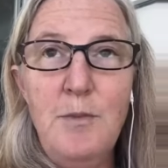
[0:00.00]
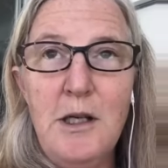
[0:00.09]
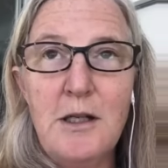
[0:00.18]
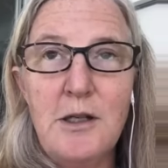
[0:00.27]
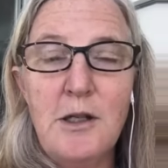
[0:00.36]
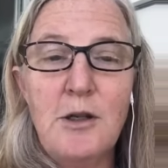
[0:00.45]

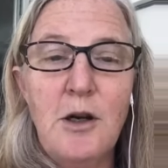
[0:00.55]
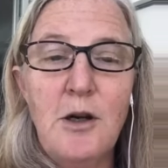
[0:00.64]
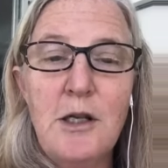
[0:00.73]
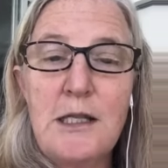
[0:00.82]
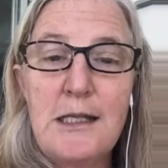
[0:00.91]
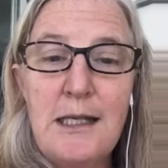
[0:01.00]
because the dog
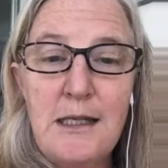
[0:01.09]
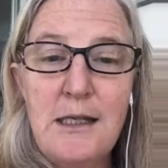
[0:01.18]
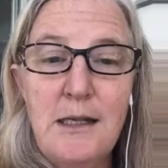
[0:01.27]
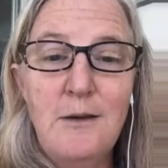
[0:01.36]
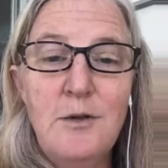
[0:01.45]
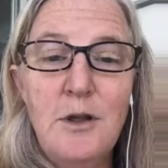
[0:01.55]
is
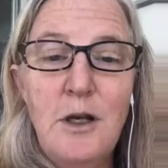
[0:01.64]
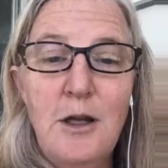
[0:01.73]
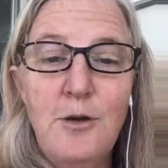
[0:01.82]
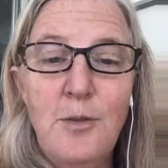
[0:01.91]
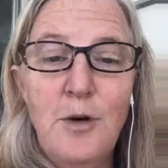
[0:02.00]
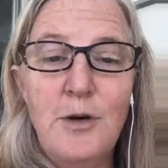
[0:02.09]
sensitive to
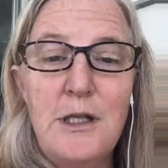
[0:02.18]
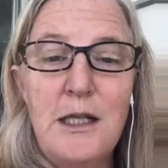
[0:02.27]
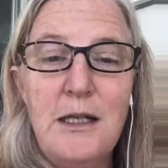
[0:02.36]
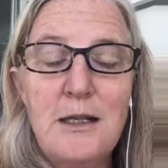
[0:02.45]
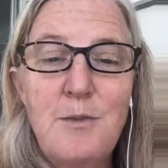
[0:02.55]
other proteins.